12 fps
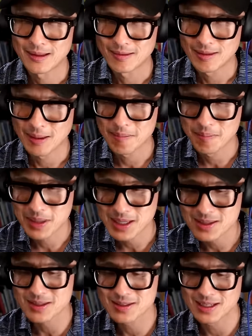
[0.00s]
that
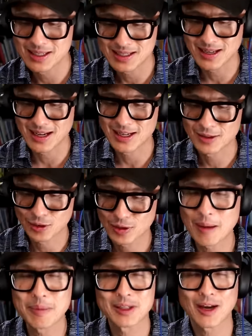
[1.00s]
business and design should
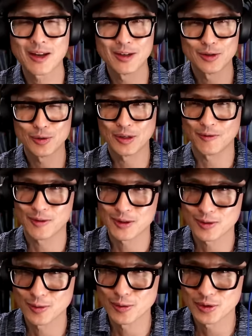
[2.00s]
not be taught in two different
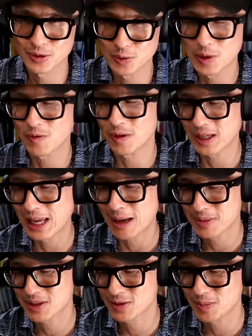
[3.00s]
schools and two different
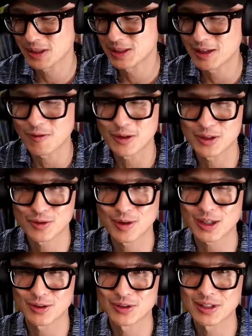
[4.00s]
campuses by different
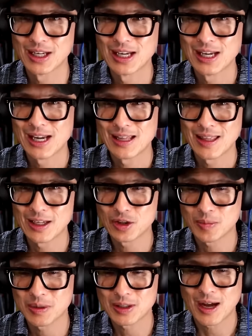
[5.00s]
instructors. They
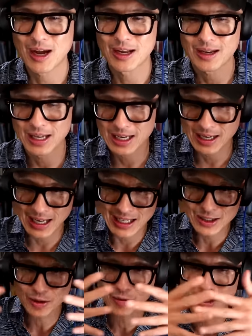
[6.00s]
should be taught in an
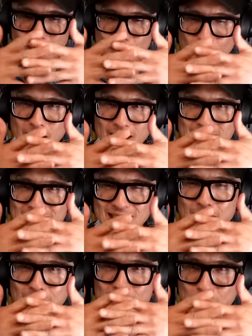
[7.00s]
integrated way that's
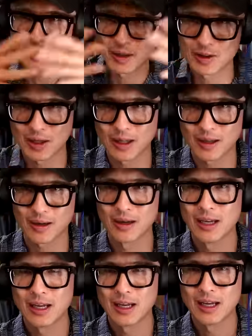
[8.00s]
seamless with each other.
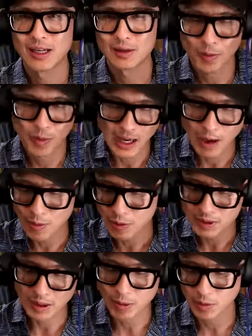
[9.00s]
So when I wrote
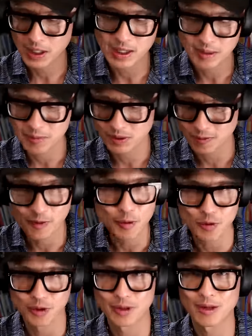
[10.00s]
the curriculum of the
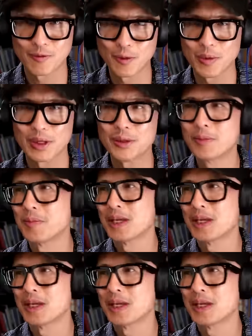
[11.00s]
future, if you will,